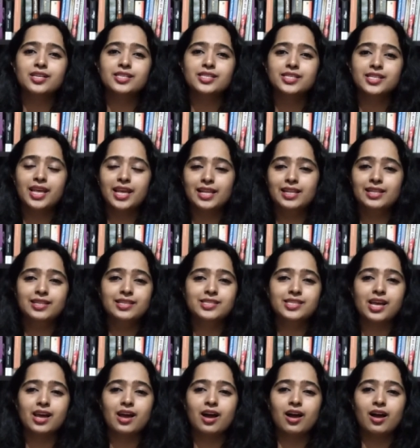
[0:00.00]

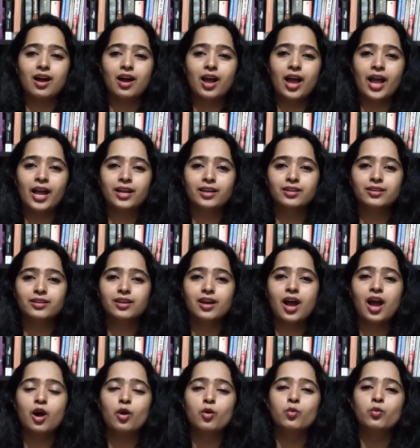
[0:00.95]
ourselves and
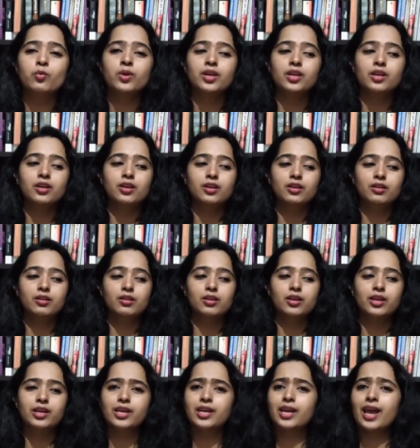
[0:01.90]
how we
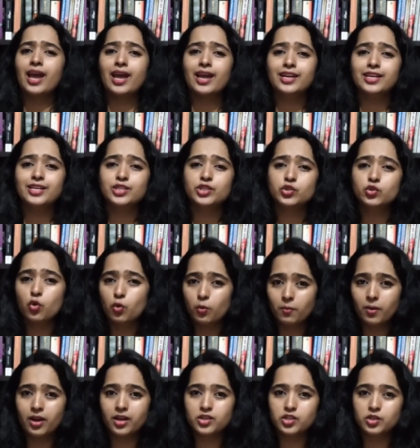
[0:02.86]
cared
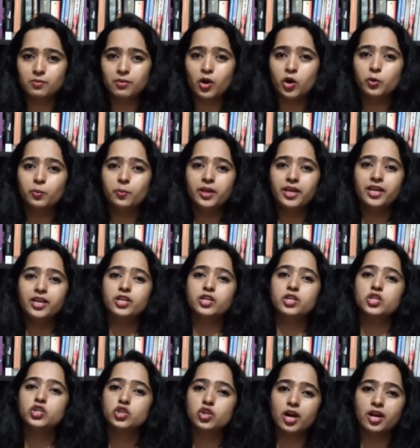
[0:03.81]
so much about
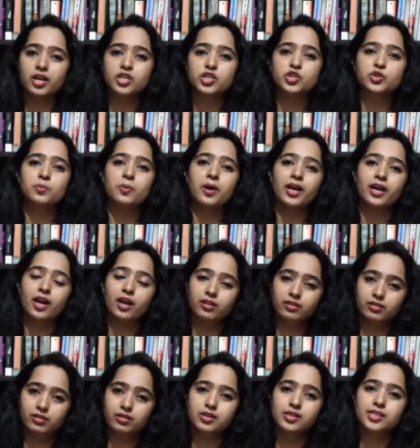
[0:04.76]
being judged by
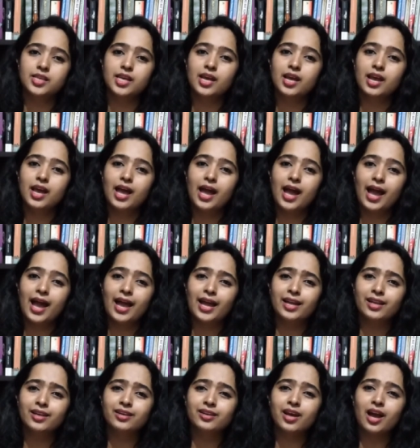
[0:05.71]
others
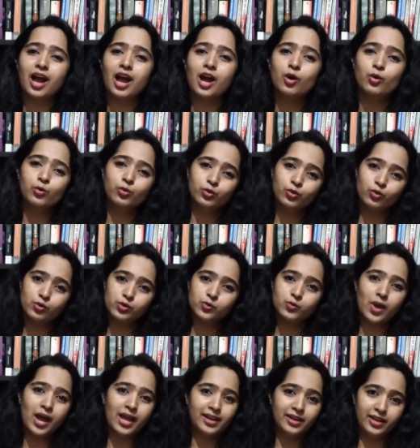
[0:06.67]
and how
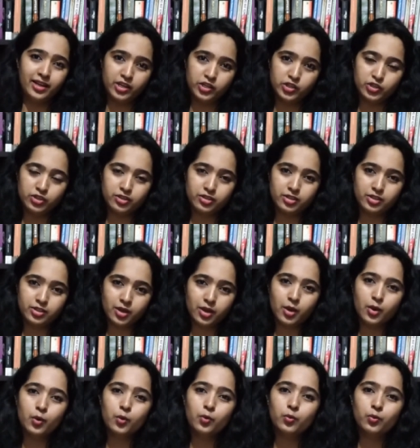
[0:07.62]
those
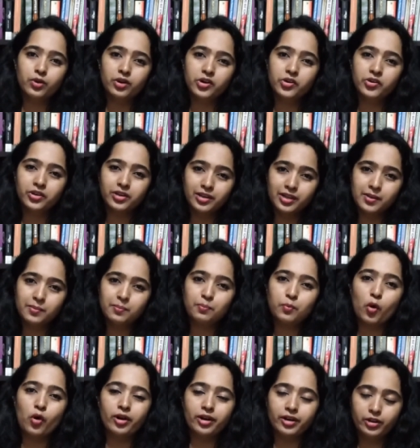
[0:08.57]
validations were really
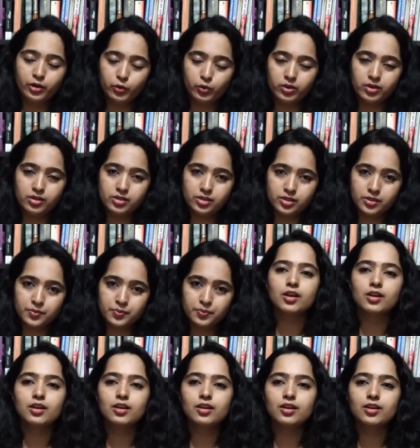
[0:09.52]
important to us.